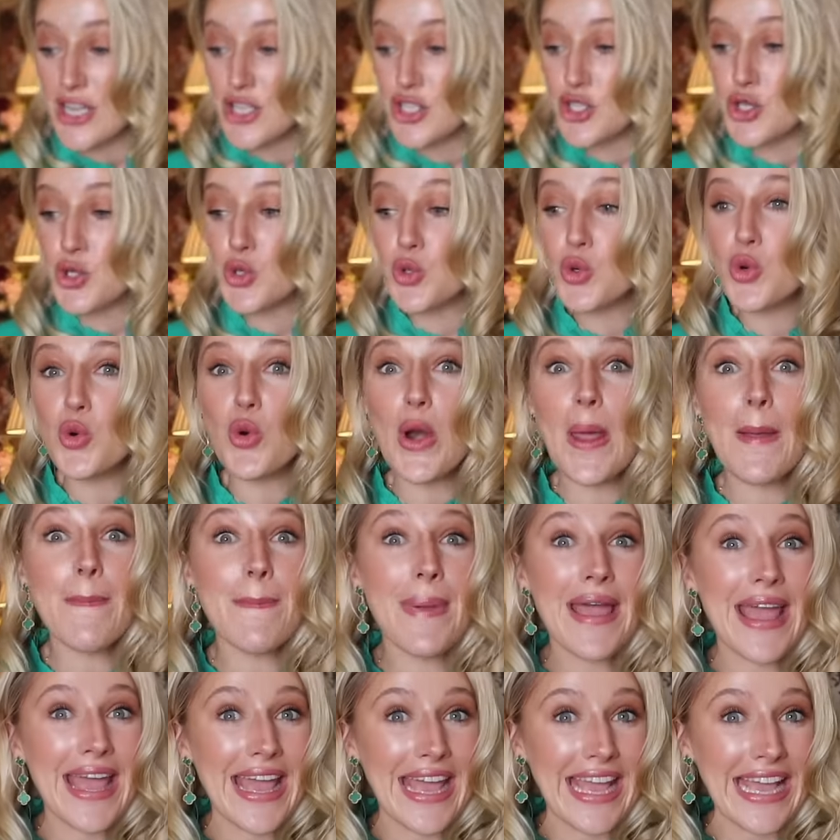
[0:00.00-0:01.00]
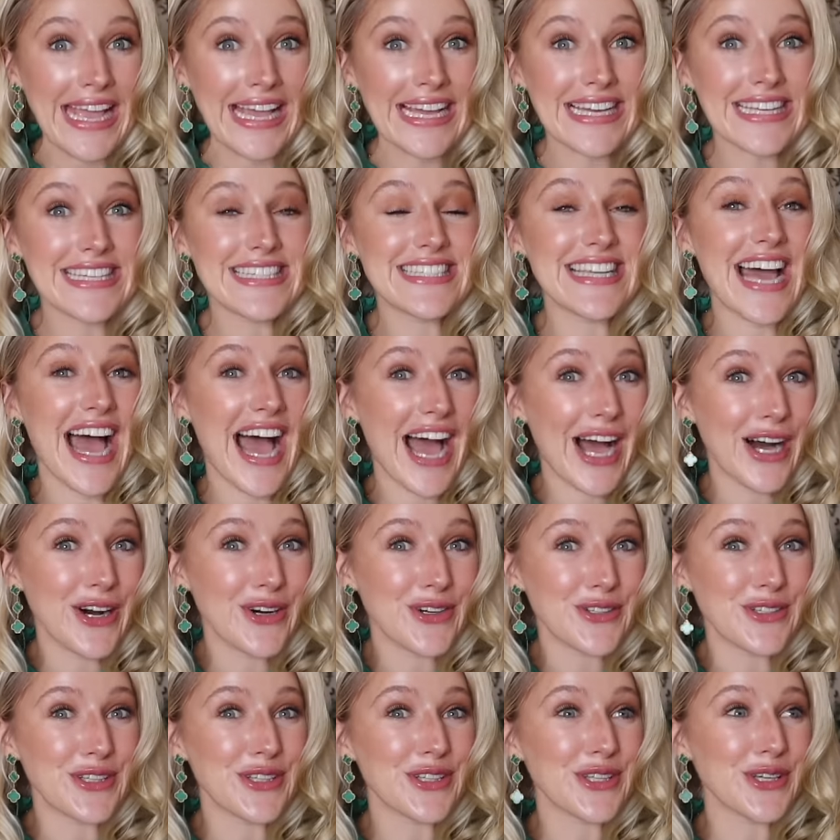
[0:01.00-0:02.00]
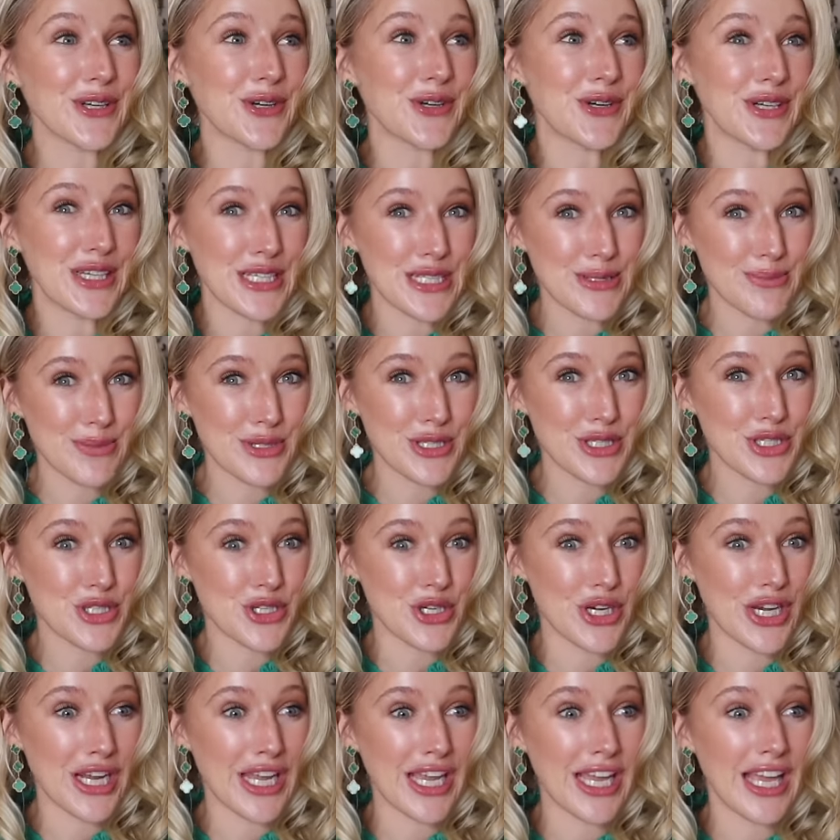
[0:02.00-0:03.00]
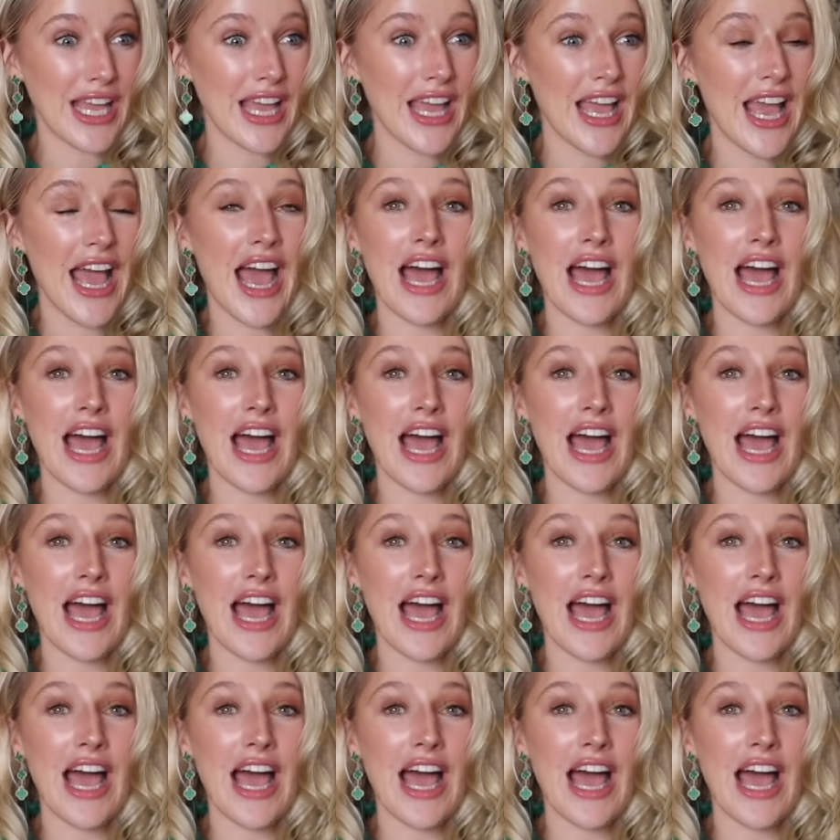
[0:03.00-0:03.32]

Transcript: dripping down the Christmas tree,